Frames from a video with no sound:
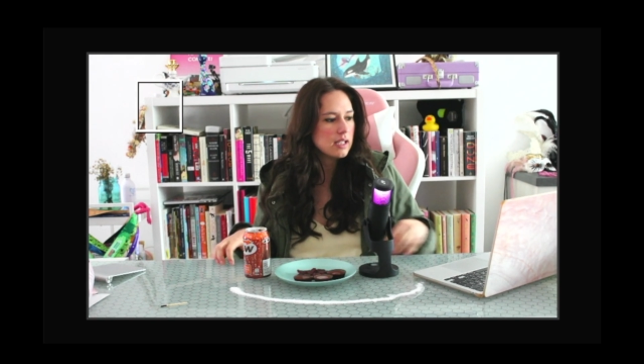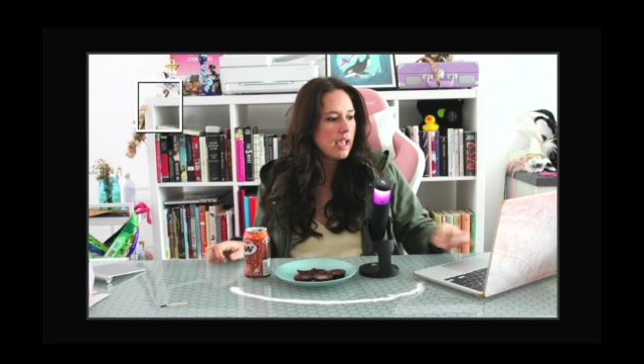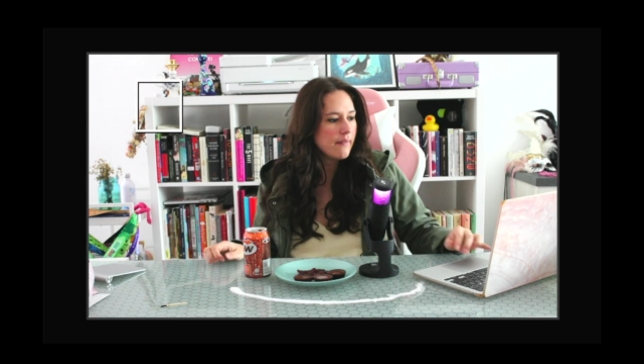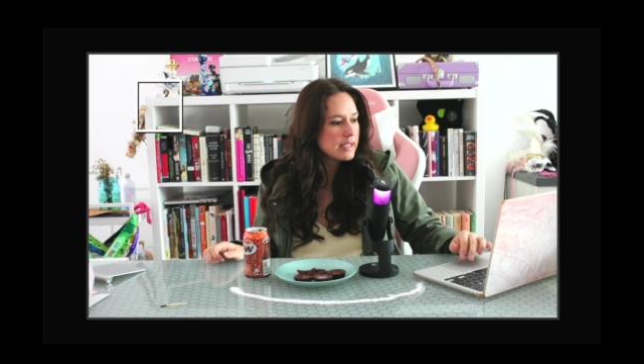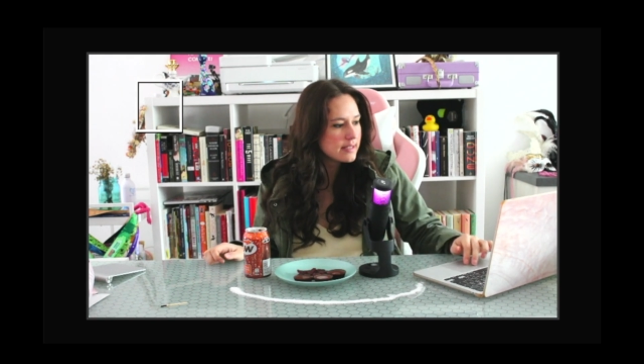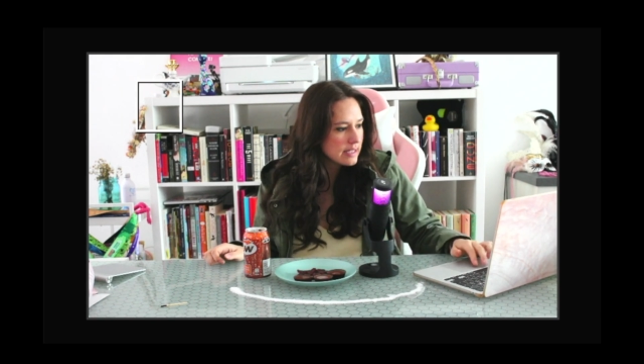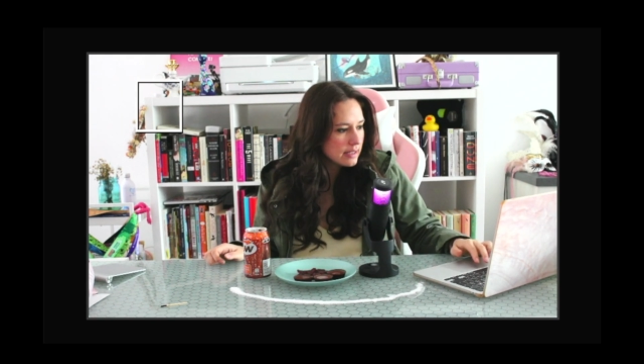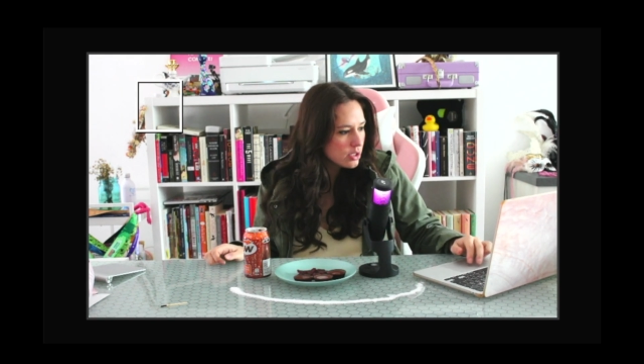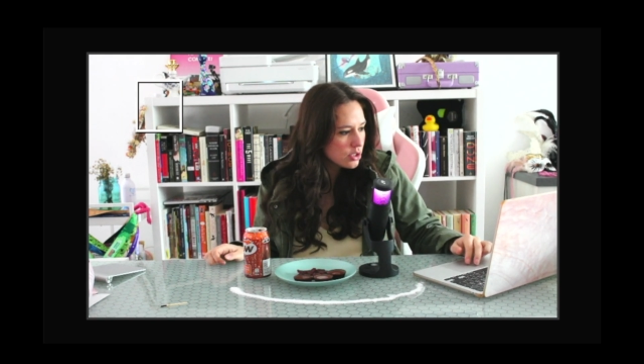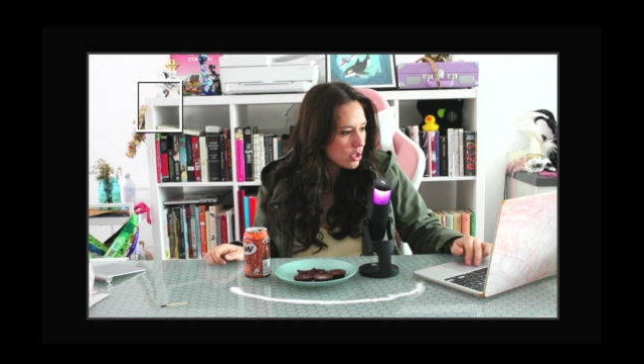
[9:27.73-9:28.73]
Have I seen
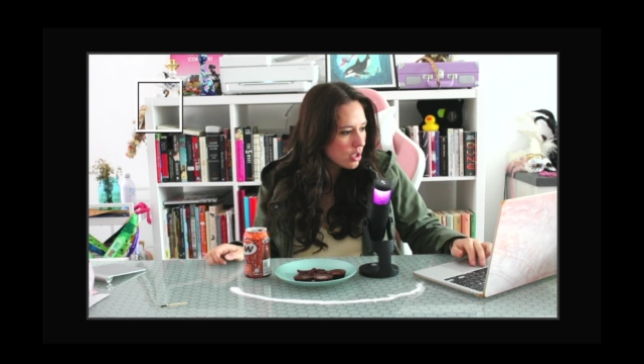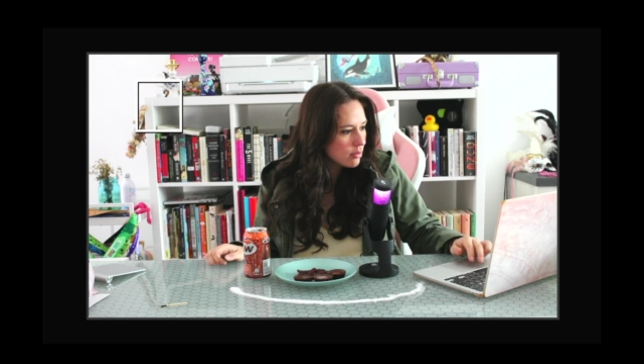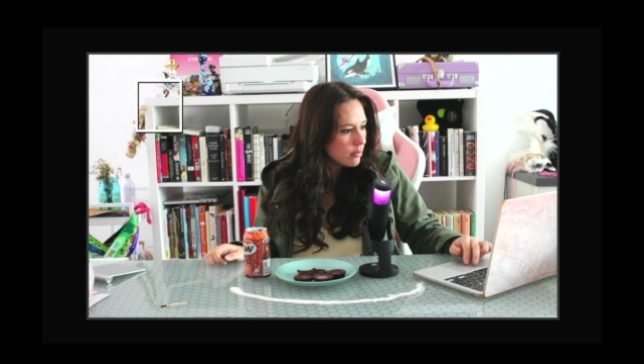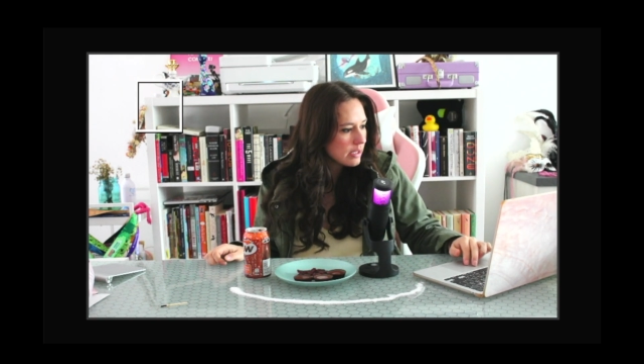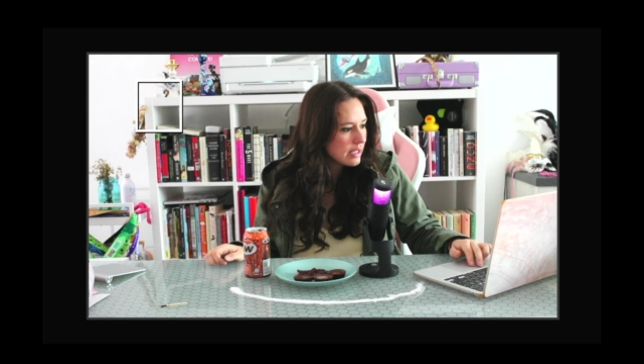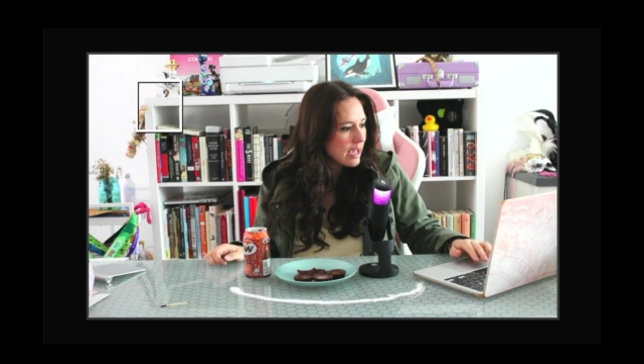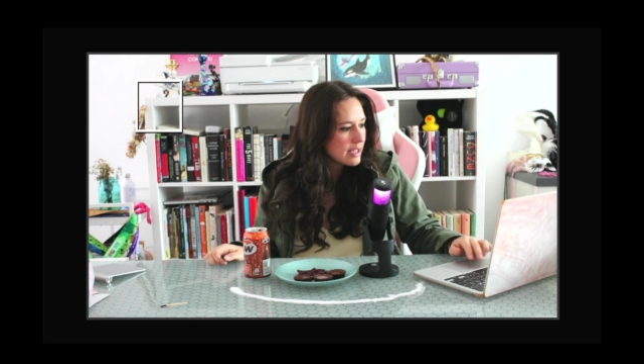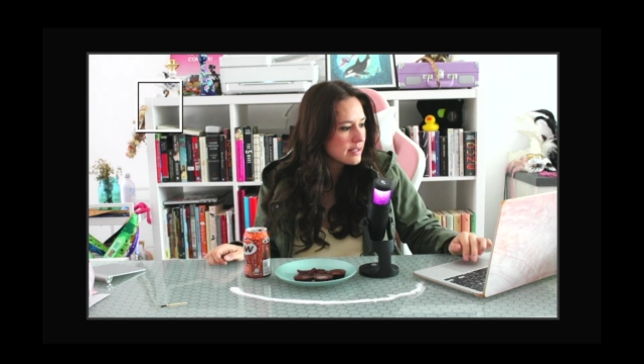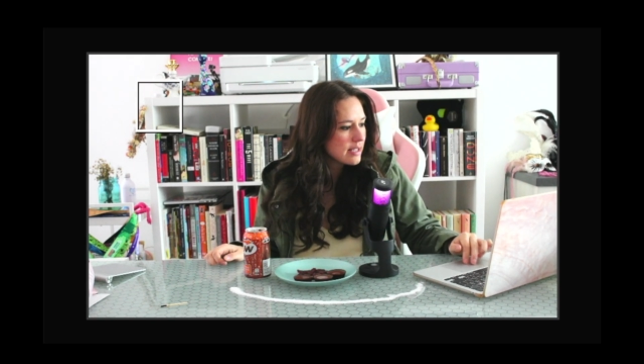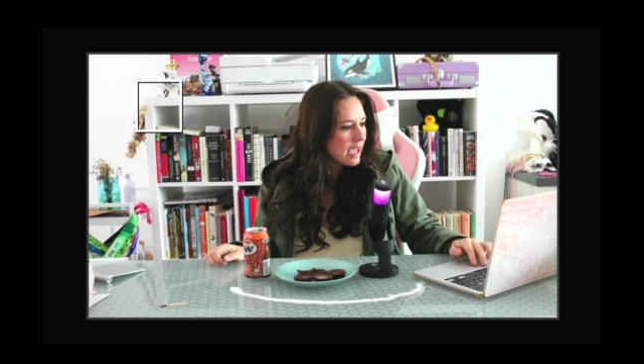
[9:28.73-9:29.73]
this show?
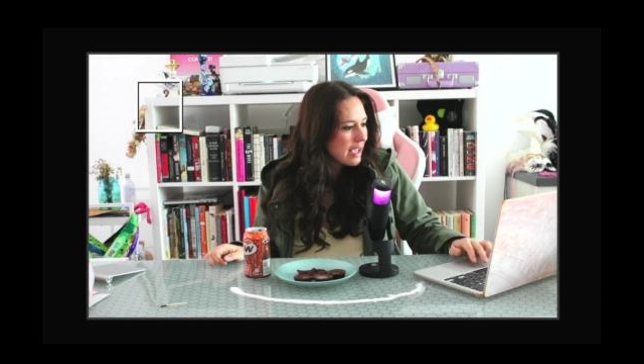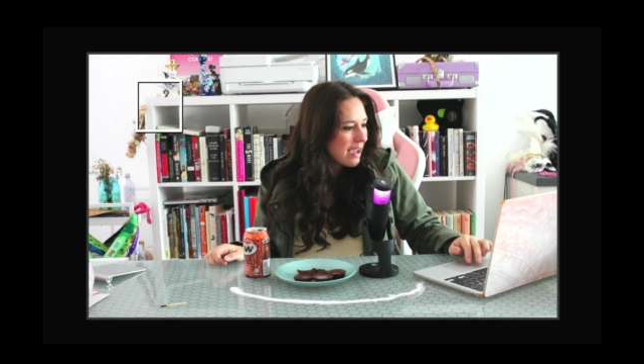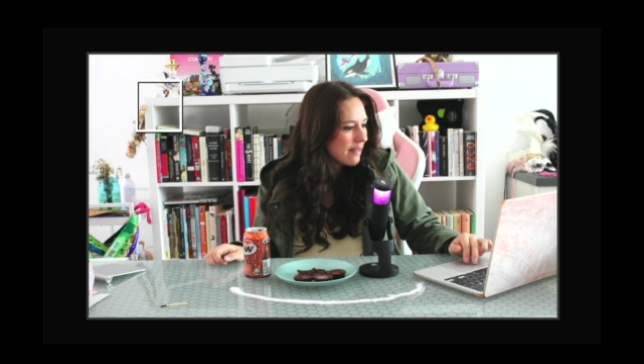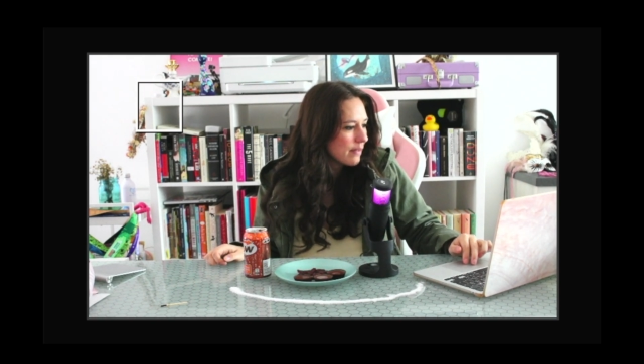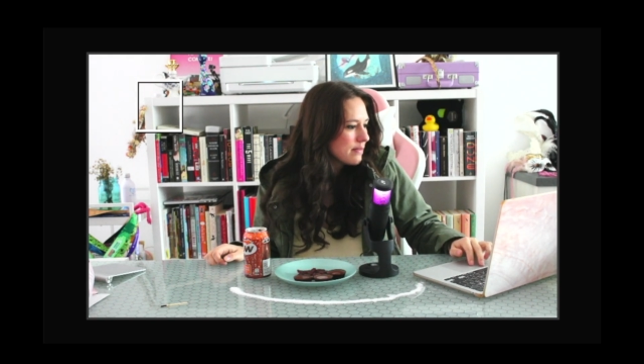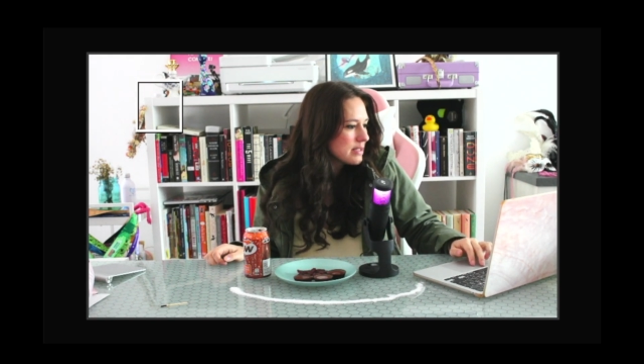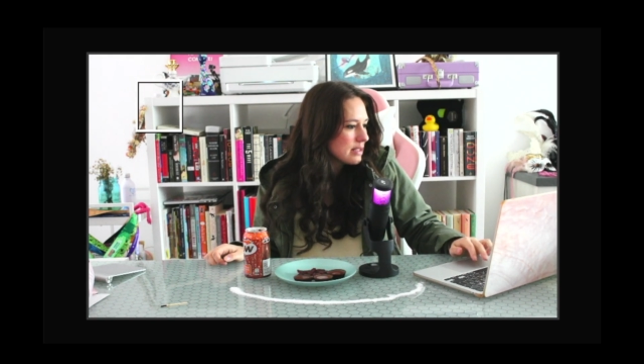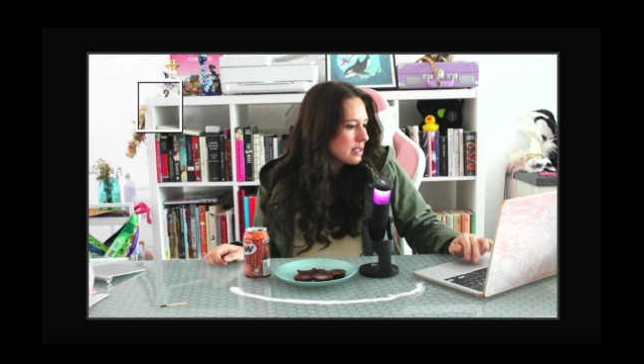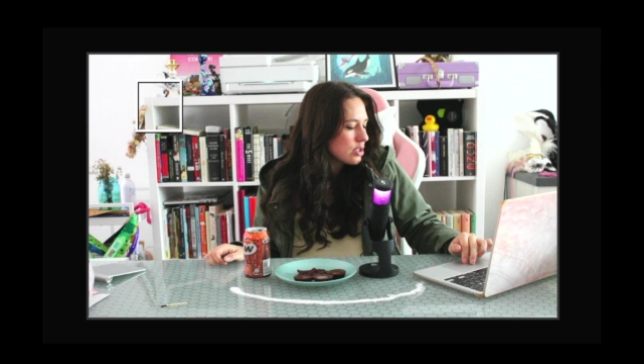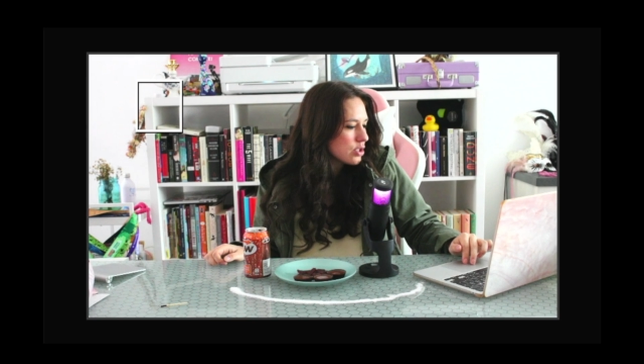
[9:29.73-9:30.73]
Yes, I have. I've seen
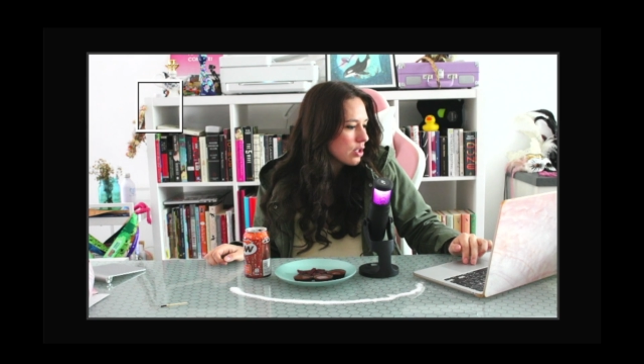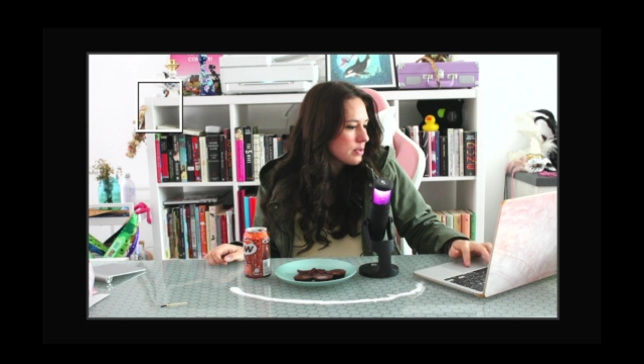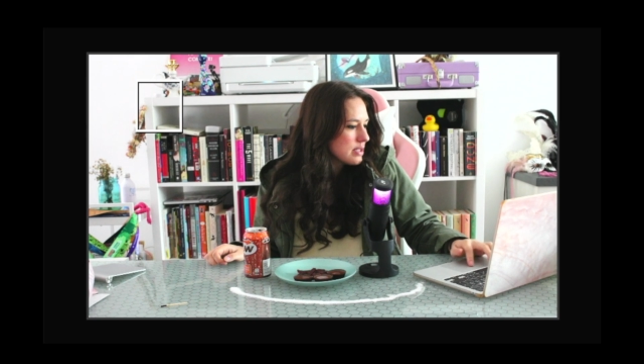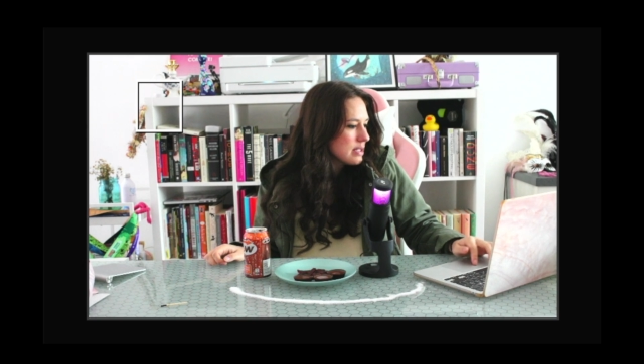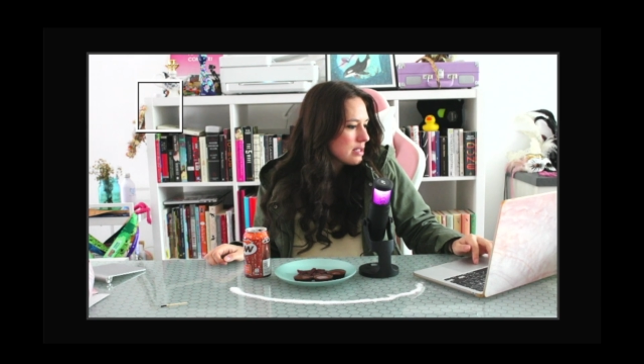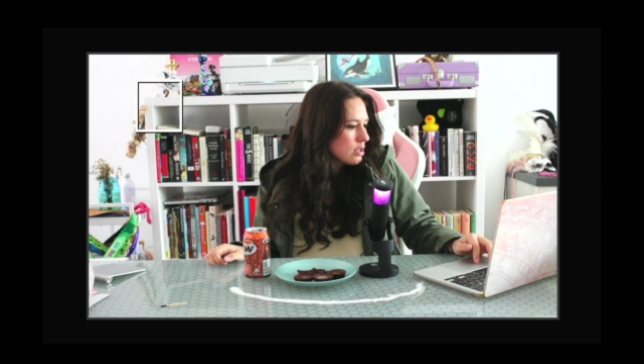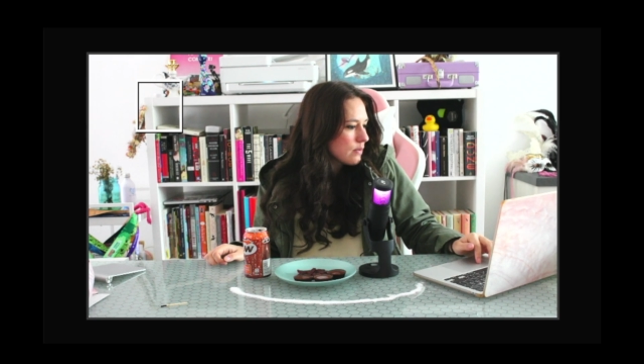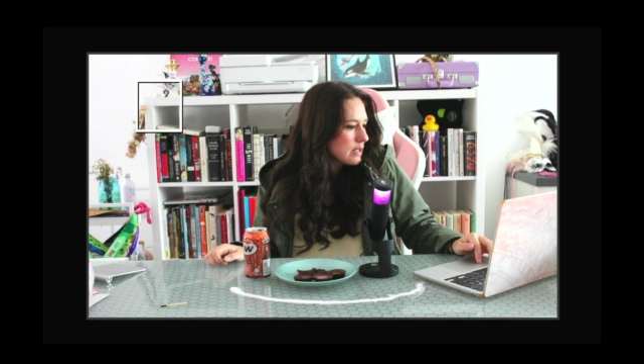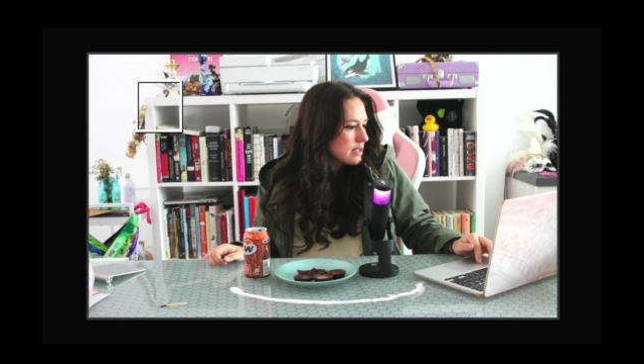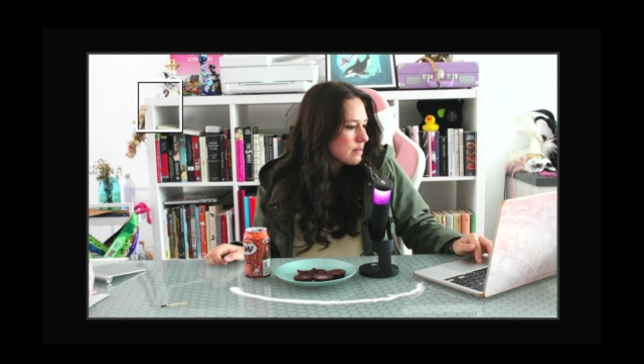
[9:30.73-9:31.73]
this show. Season
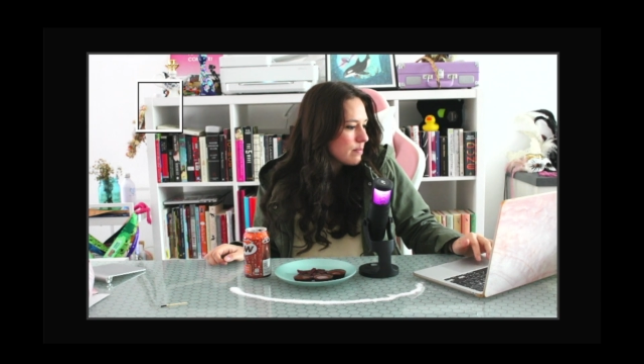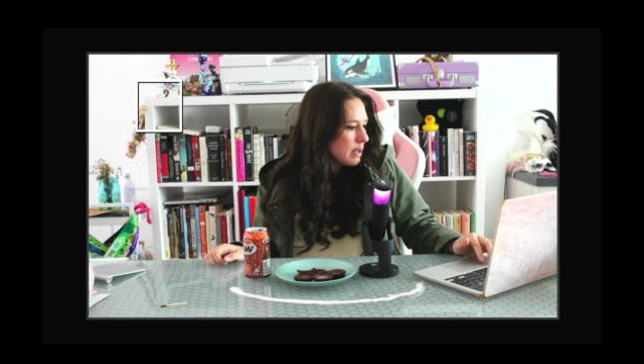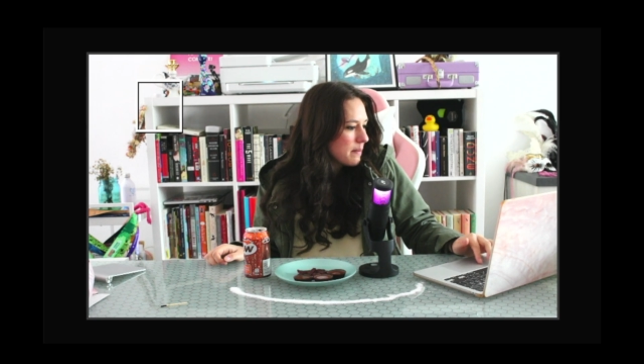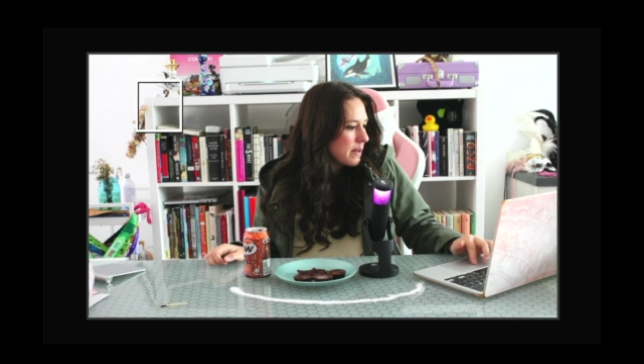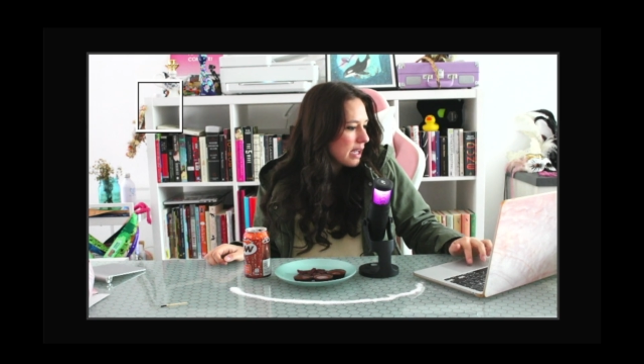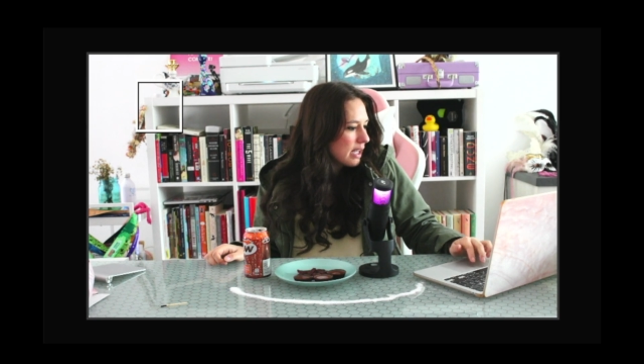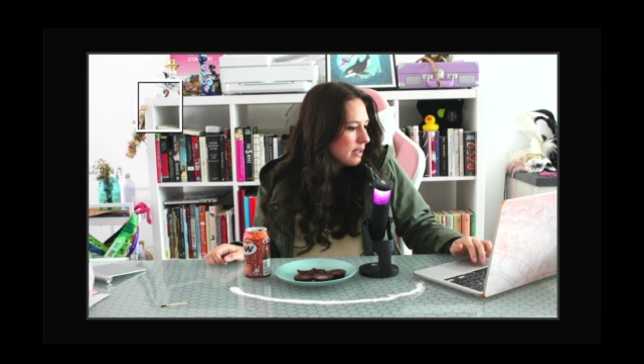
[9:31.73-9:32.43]
three's Big Bad.